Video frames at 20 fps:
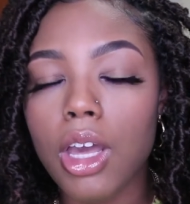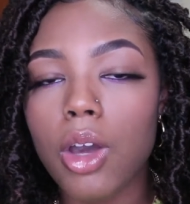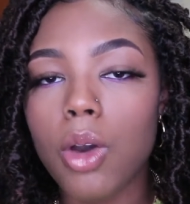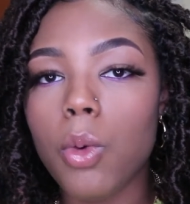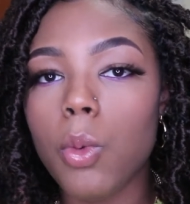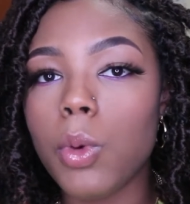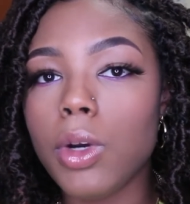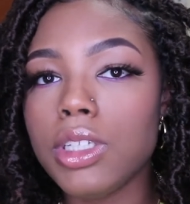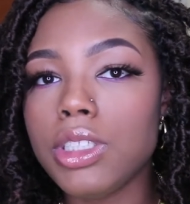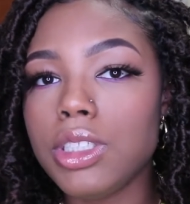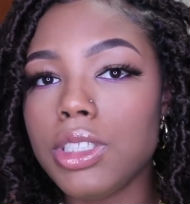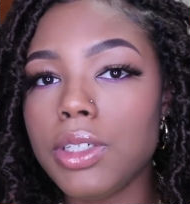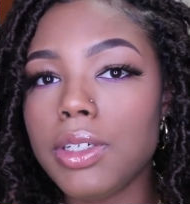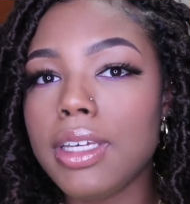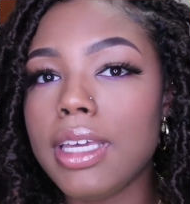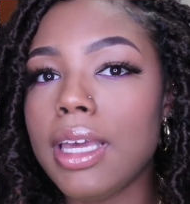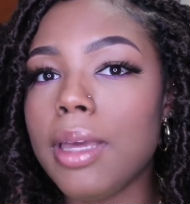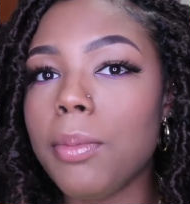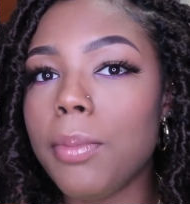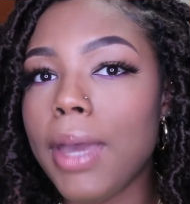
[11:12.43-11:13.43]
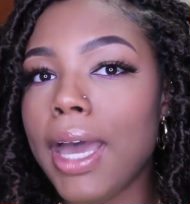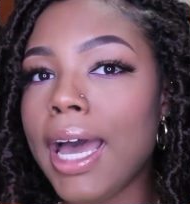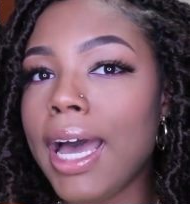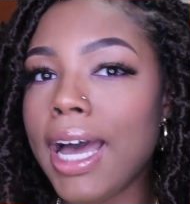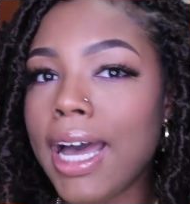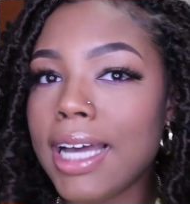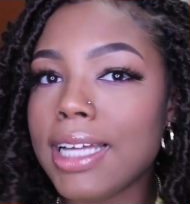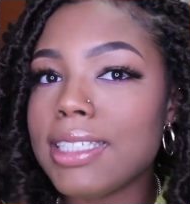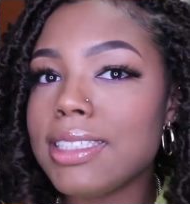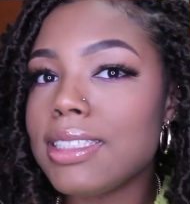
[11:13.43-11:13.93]
once you get
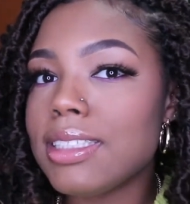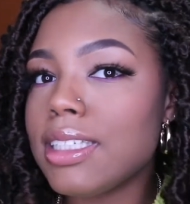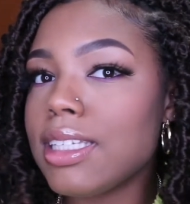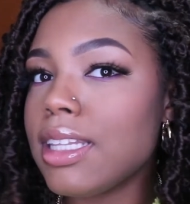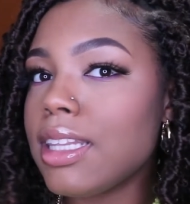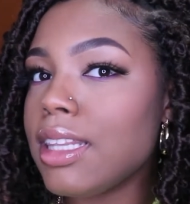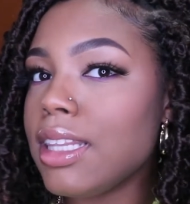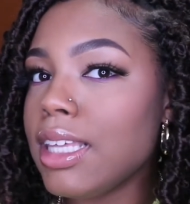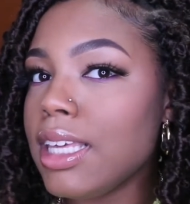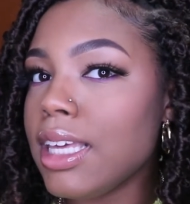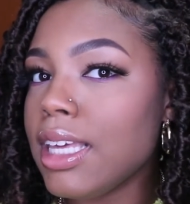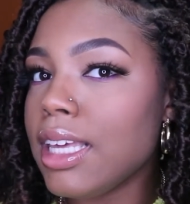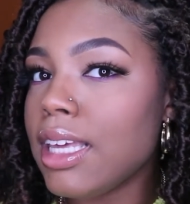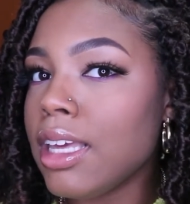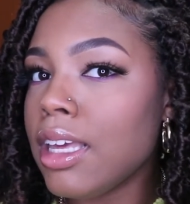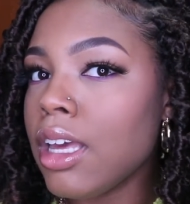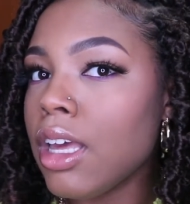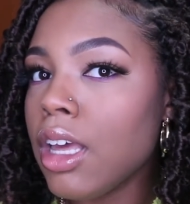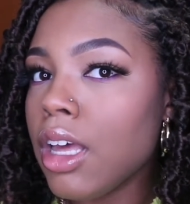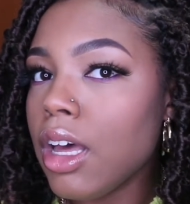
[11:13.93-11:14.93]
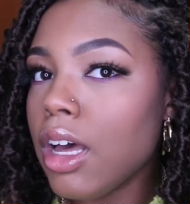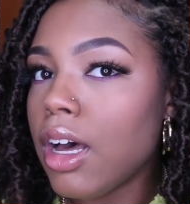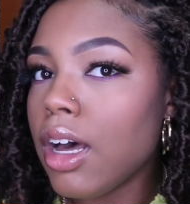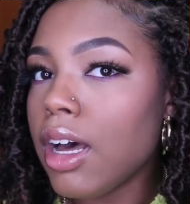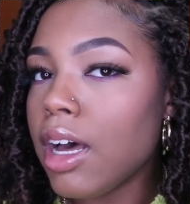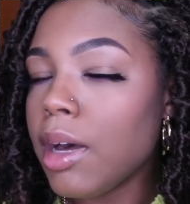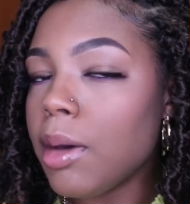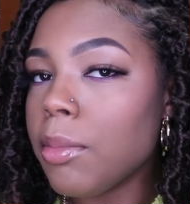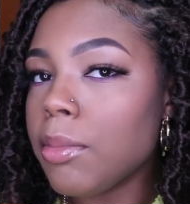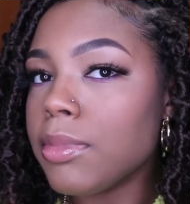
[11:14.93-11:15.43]
past the
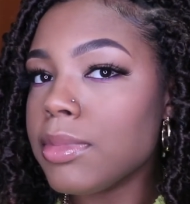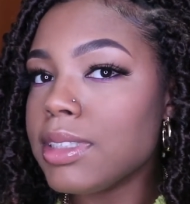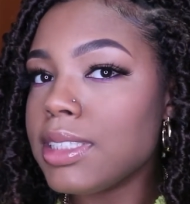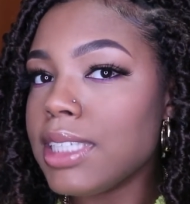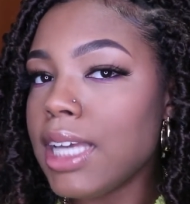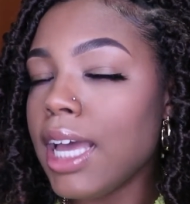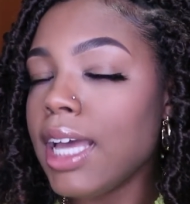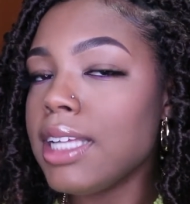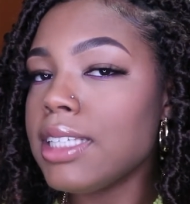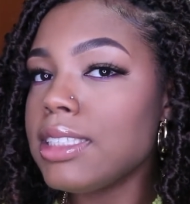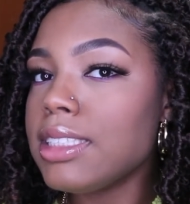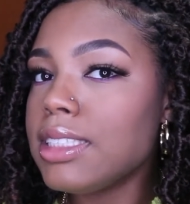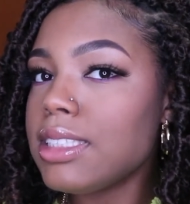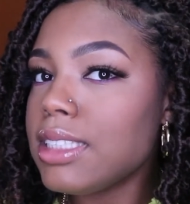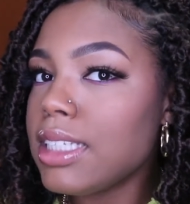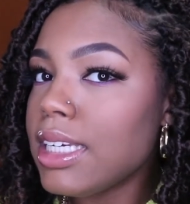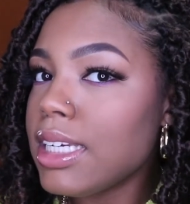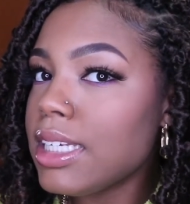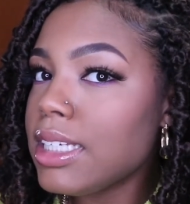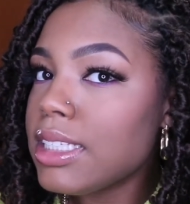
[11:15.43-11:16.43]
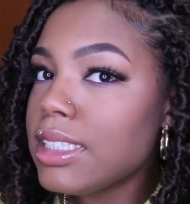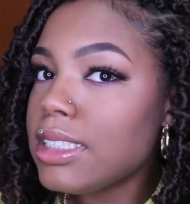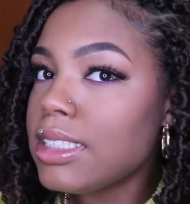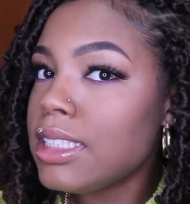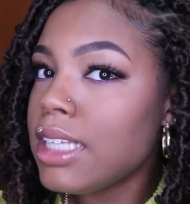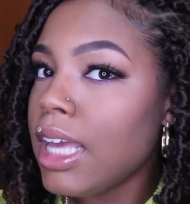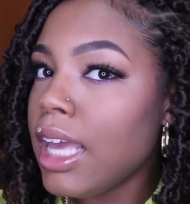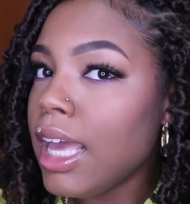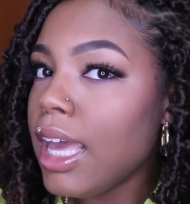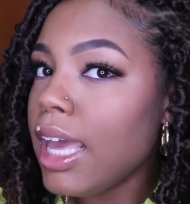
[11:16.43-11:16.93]

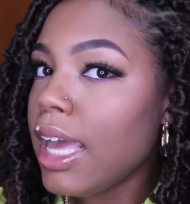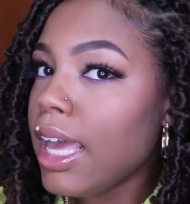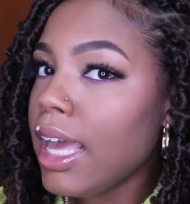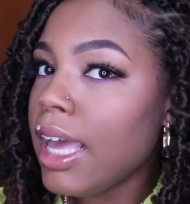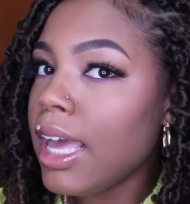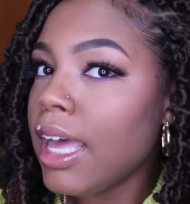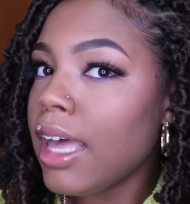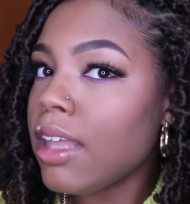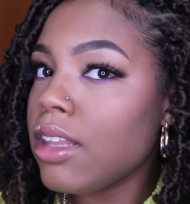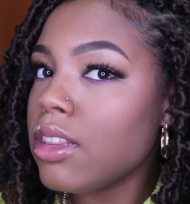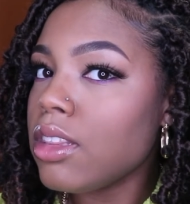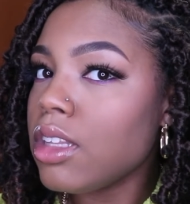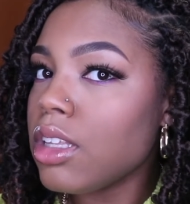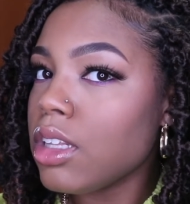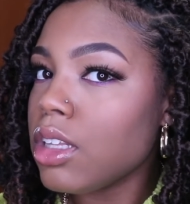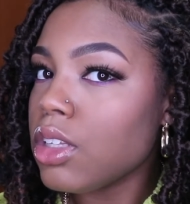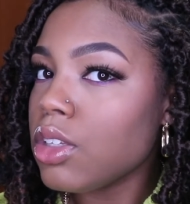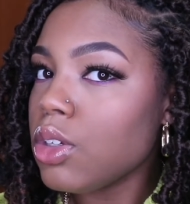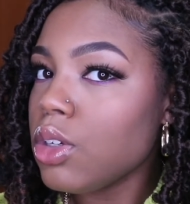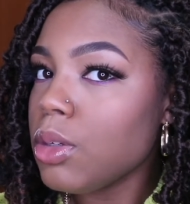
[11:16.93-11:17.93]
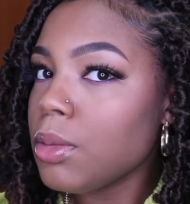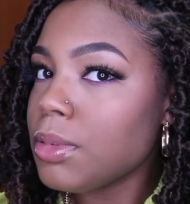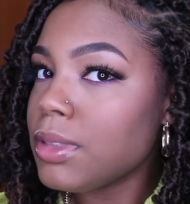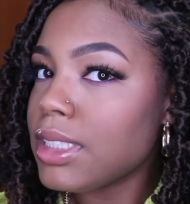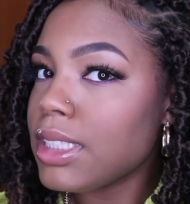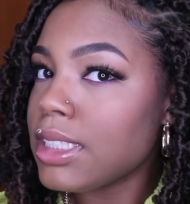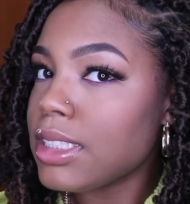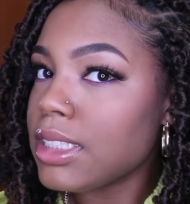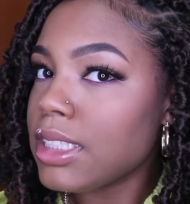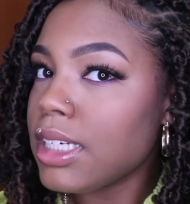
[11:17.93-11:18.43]
denseness, and the loops
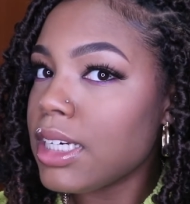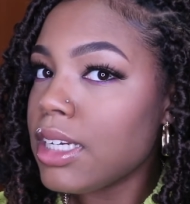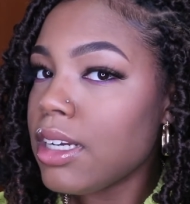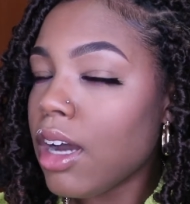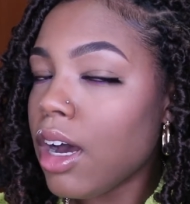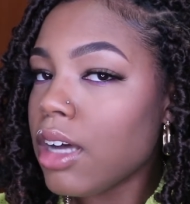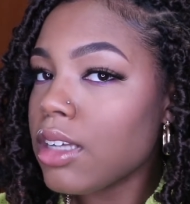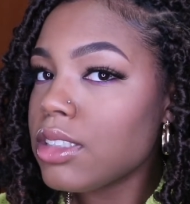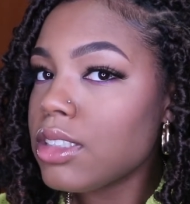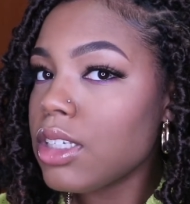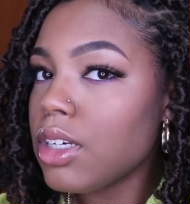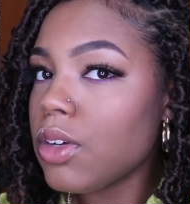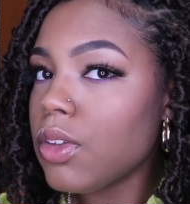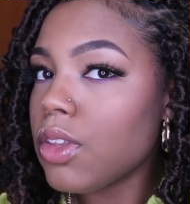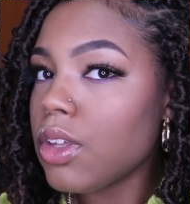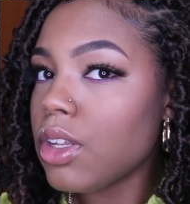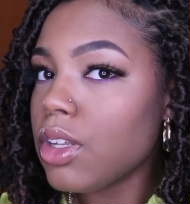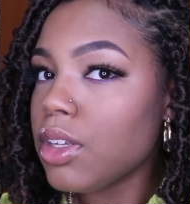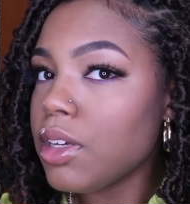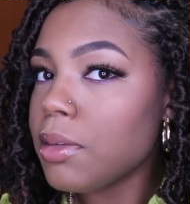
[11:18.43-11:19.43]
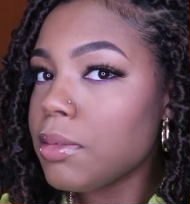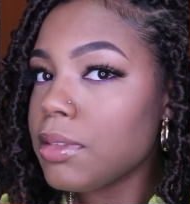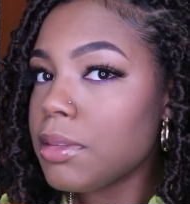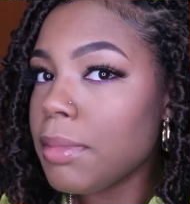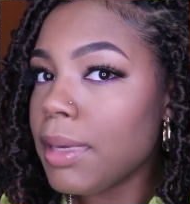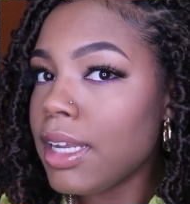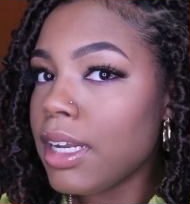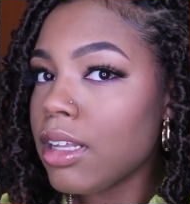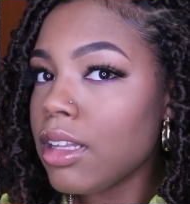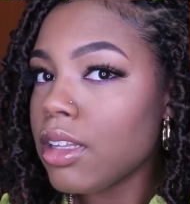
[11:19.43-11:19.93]
is good. Also, the loops
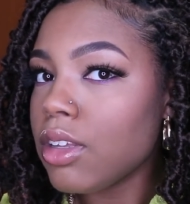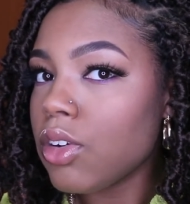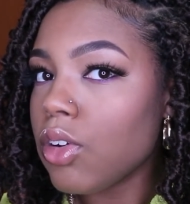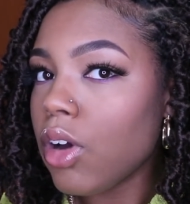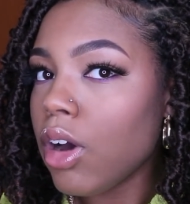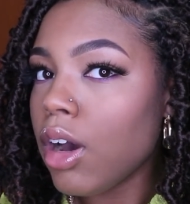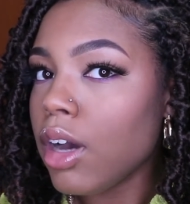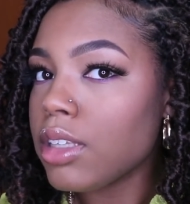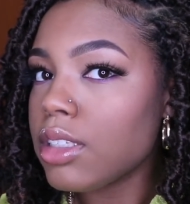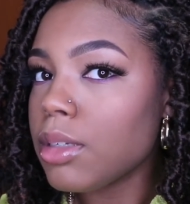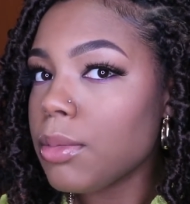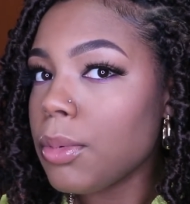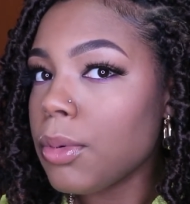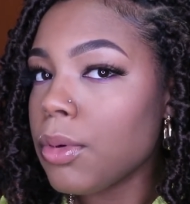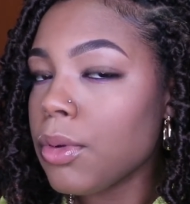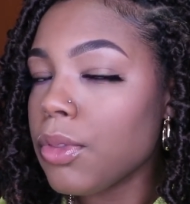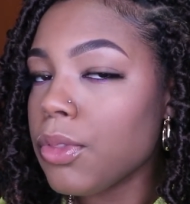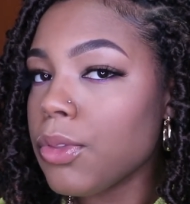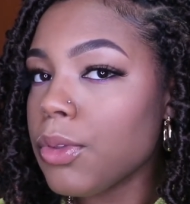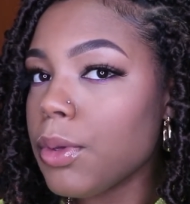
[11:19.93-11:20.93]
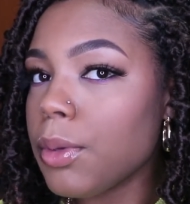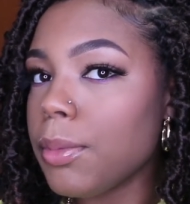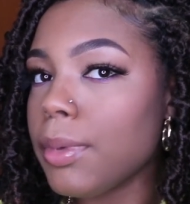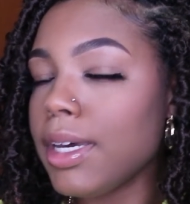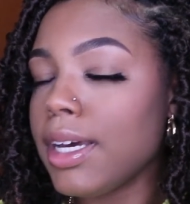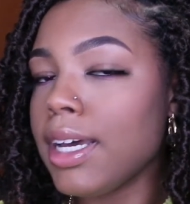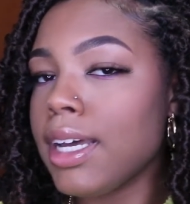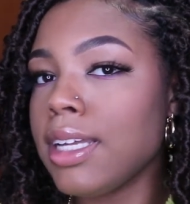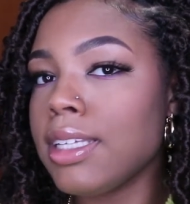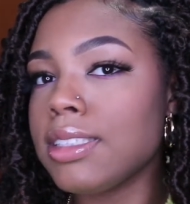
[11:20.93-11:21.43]
made it a little hard to pull through
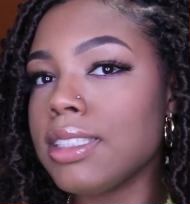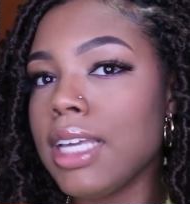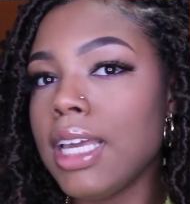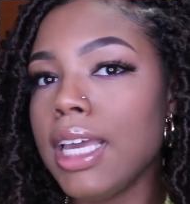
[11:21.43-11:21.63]
because